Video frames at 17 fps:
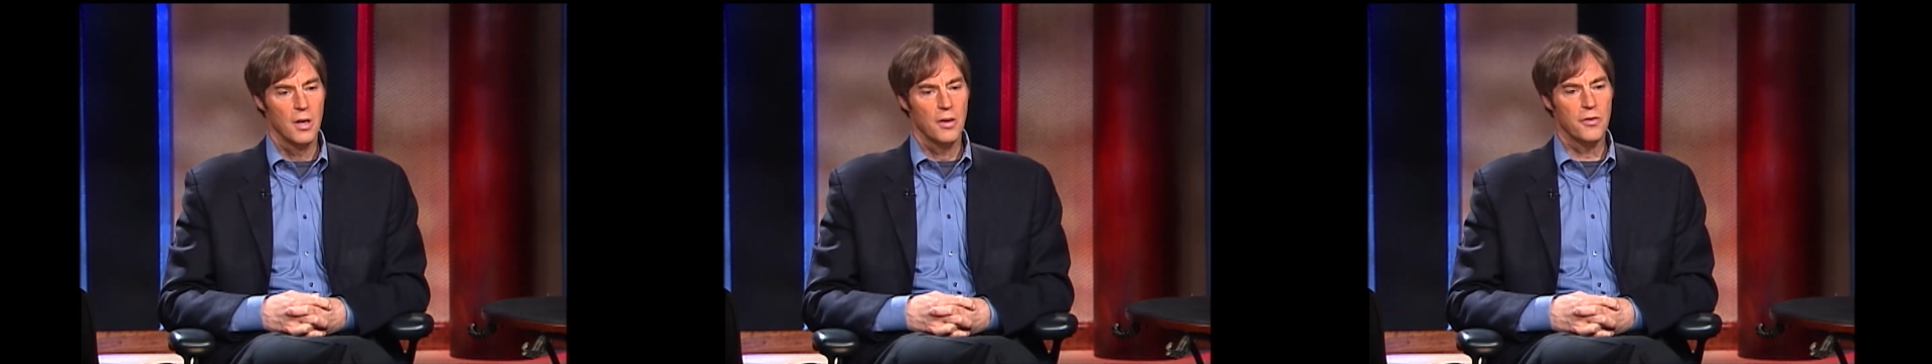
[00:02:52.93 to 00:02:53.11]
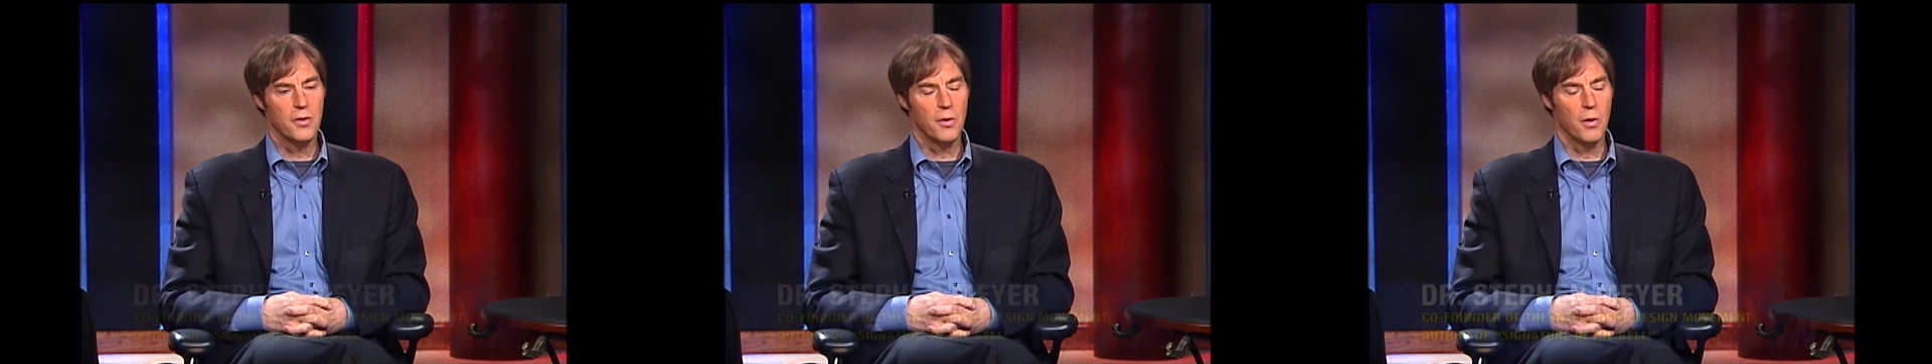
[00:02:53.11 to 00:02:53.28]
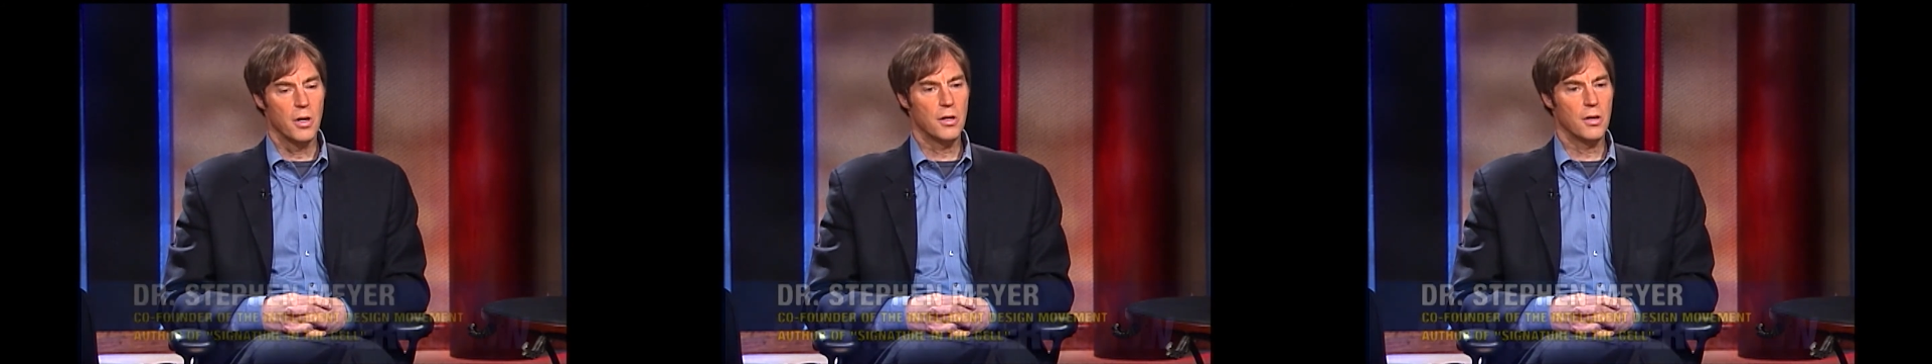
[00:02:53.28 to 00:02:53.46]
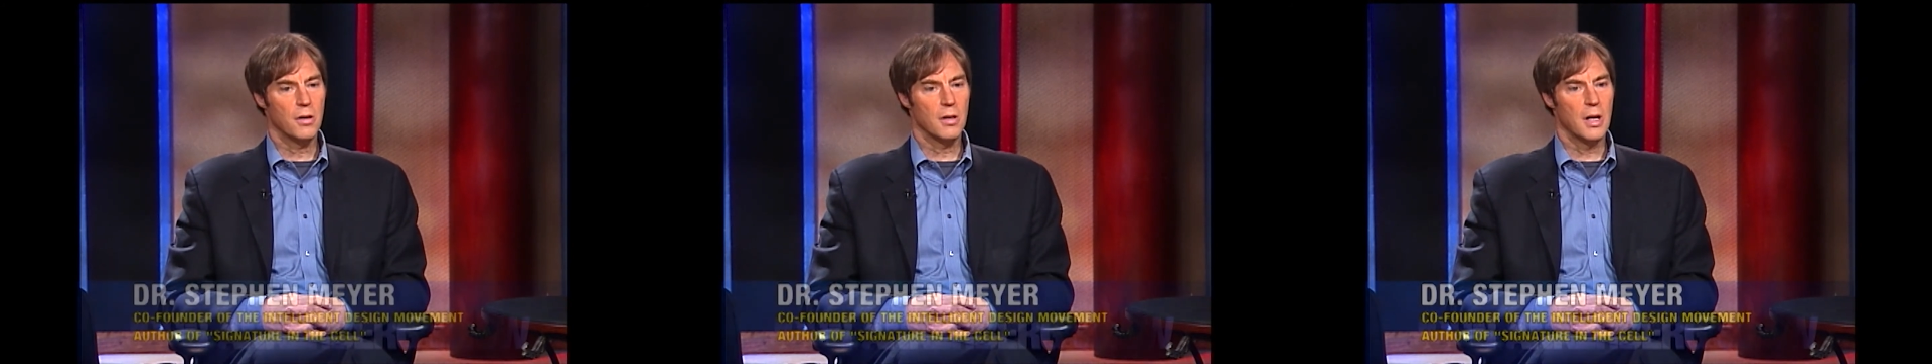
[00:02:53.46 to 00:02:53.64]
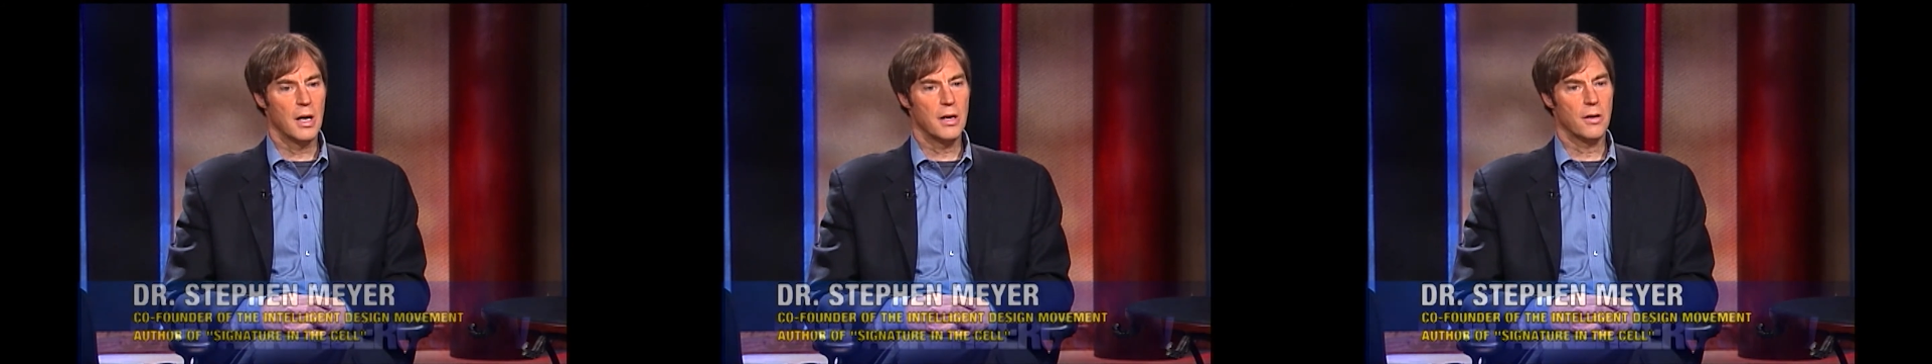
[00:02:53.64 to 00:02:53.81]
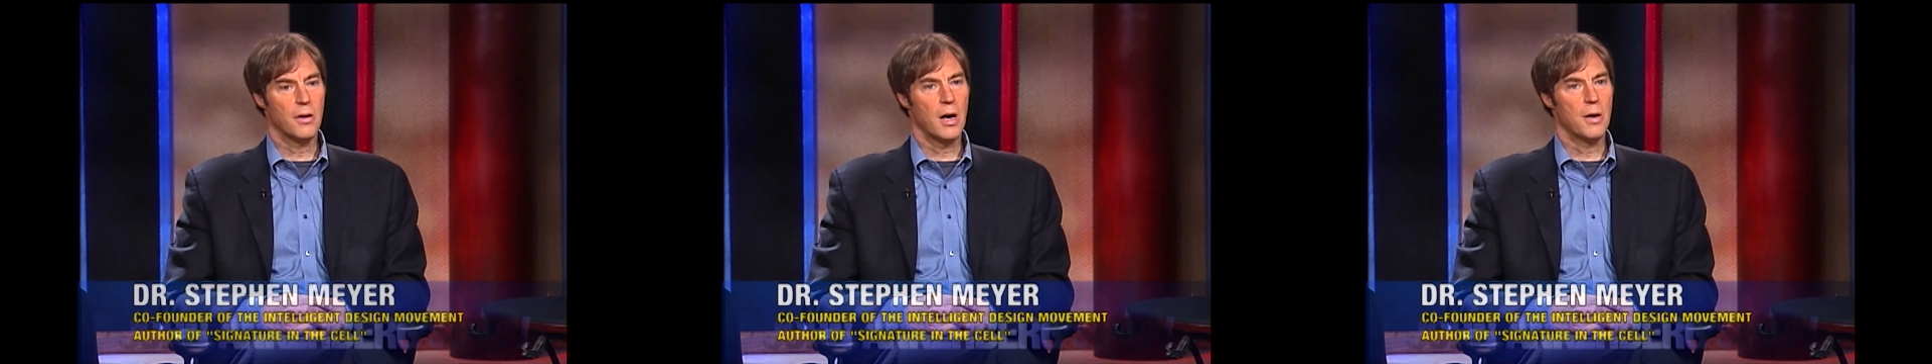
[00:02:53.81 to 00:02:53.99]
So a year
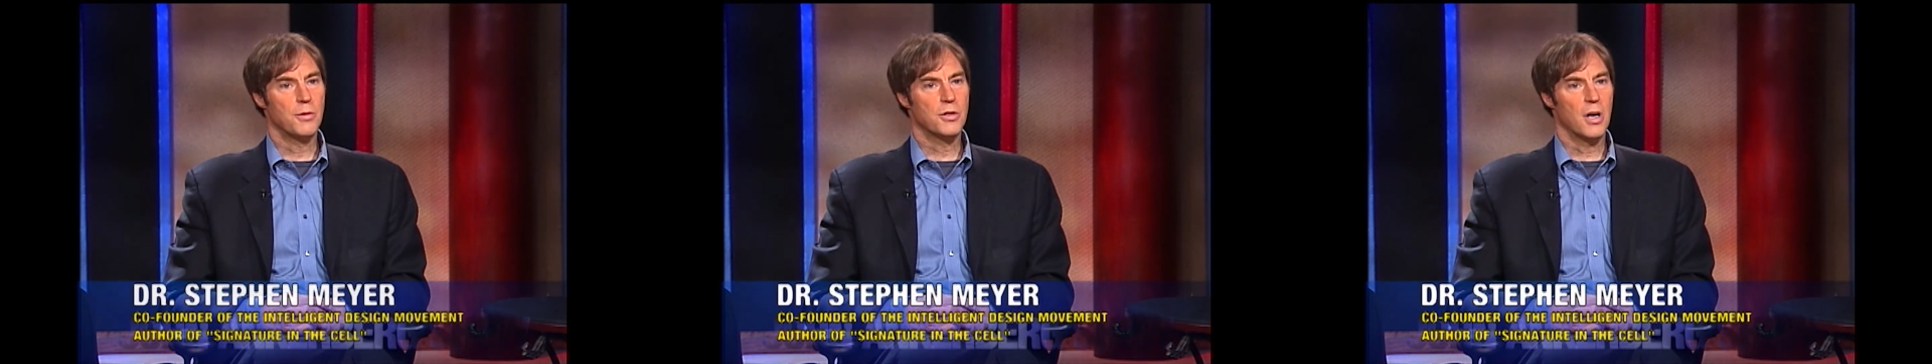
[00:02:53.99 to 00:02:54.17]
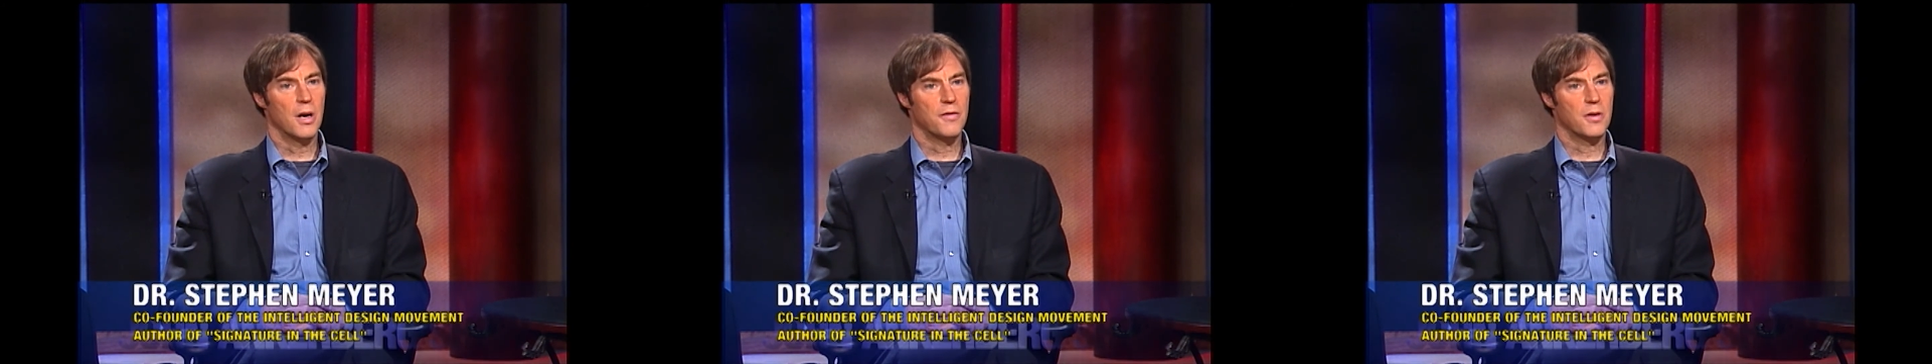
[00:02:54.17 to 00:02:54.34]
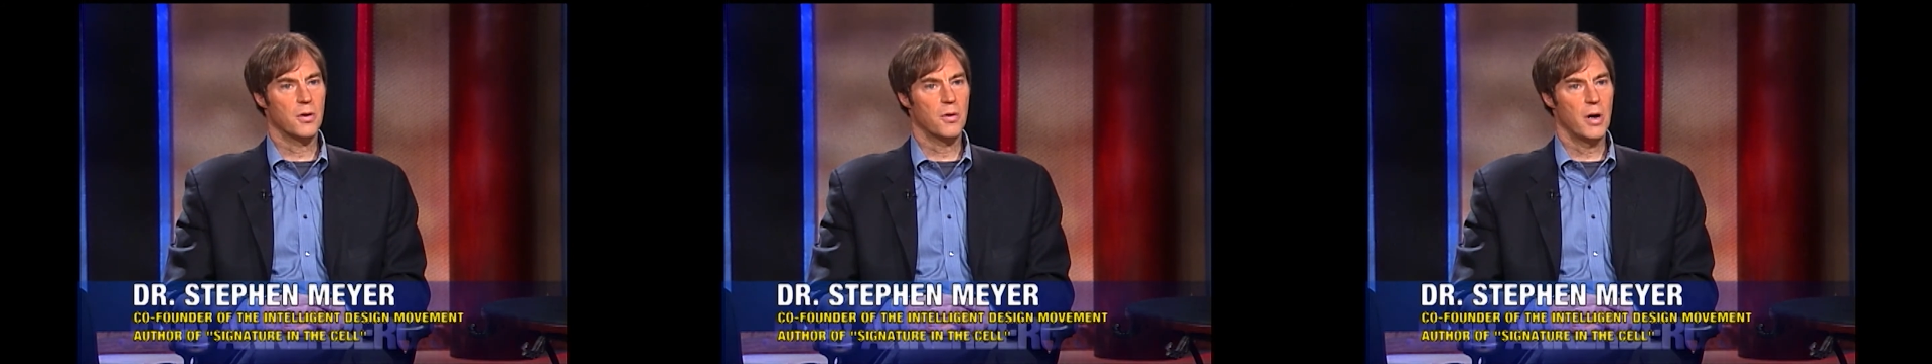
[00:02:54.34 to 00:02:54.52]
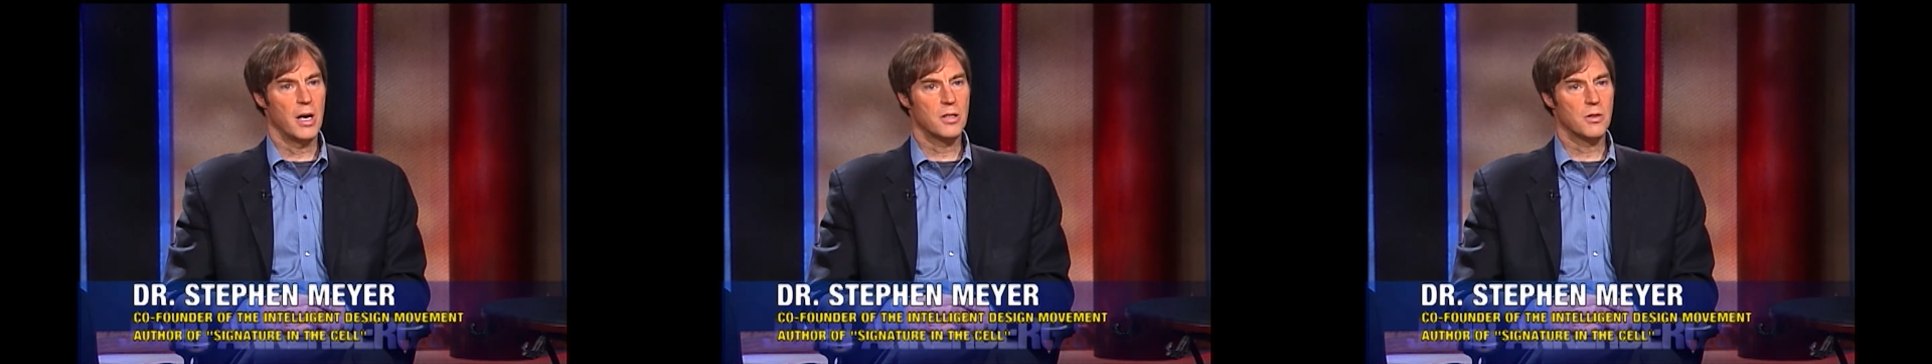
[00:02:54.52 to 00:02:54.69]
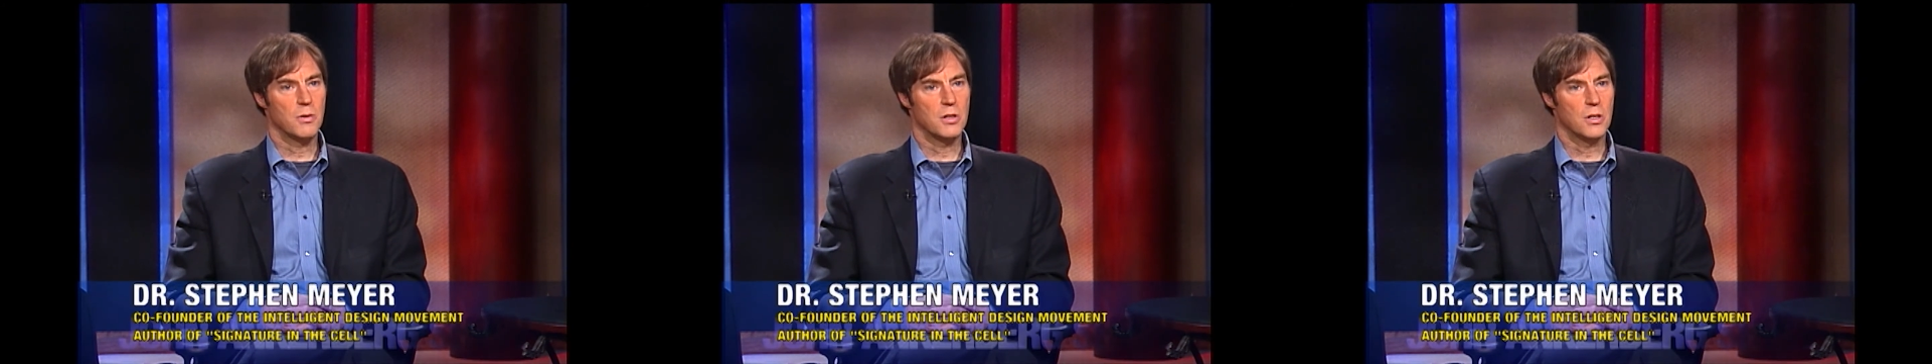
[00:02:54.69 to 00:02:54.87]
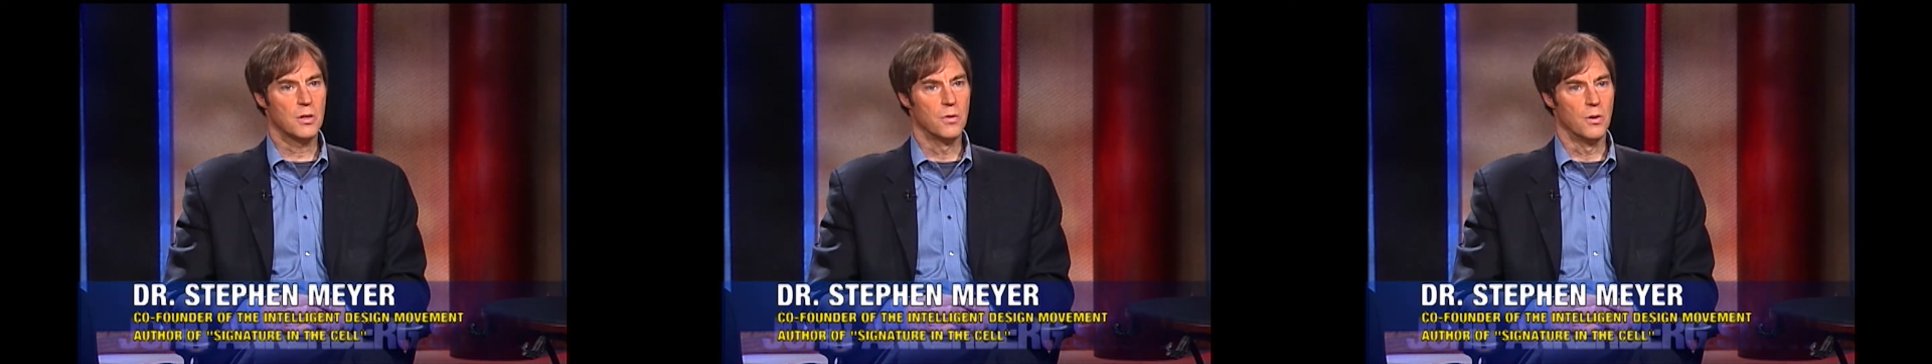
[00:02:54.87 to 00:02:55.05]
later, I was off to
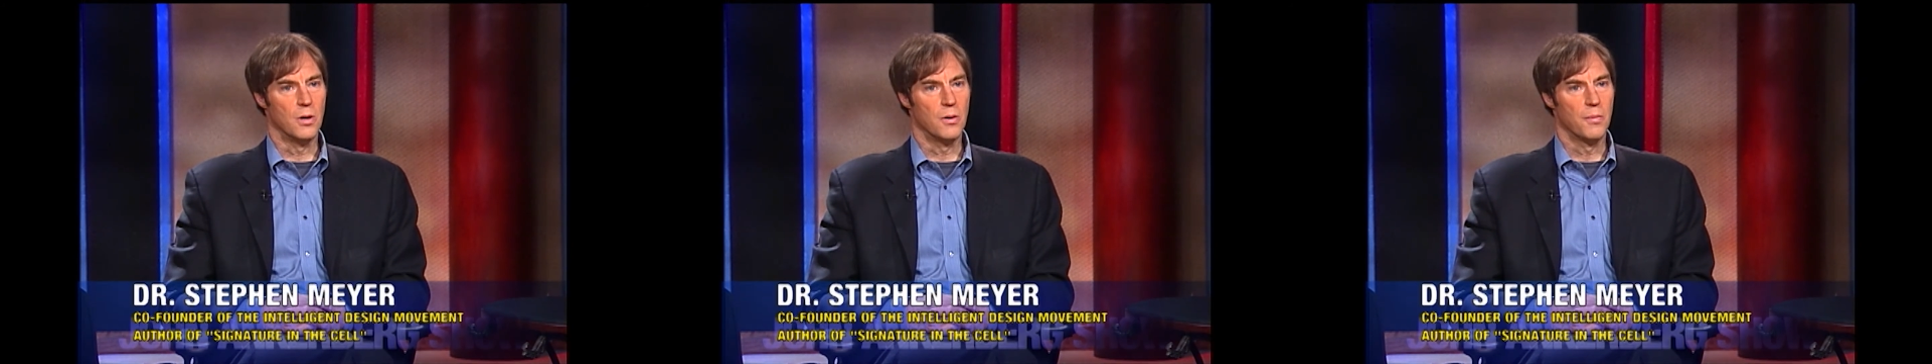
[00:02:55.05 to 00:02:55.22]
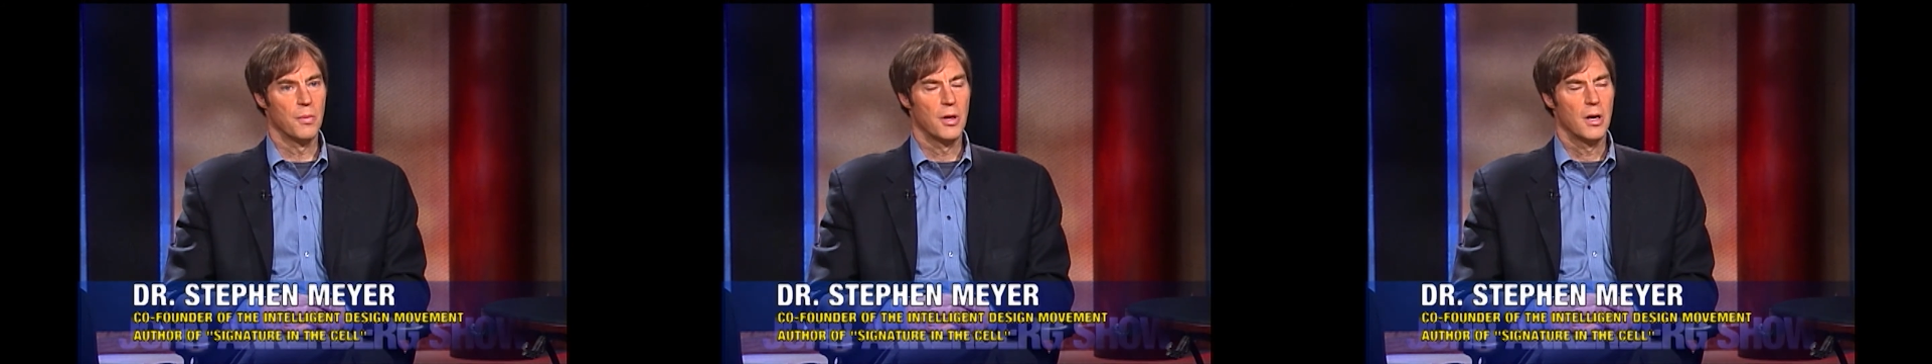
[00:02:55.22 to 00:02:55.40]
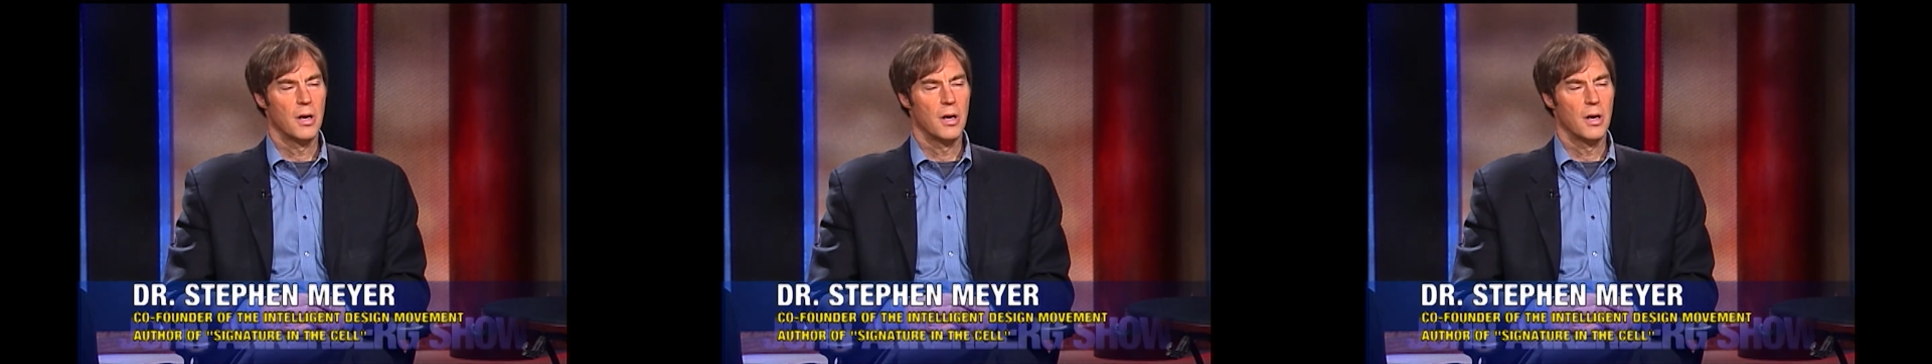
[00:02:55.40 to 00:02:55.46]
graduate school.